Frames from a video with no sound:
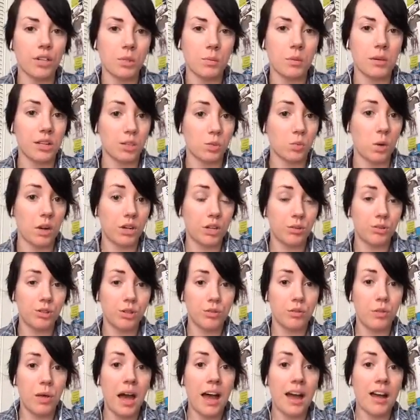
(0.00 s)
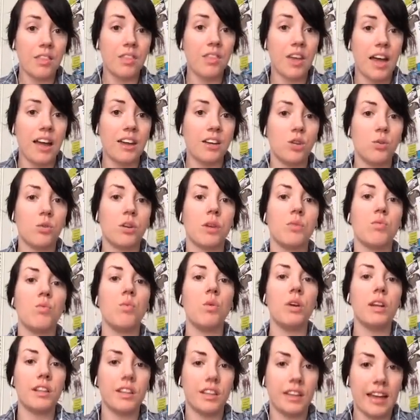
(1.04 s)
Because when you do that, then you can
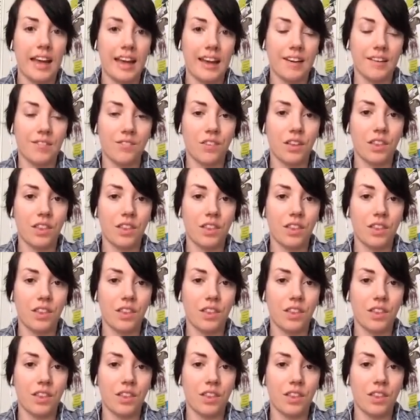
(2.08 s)
really have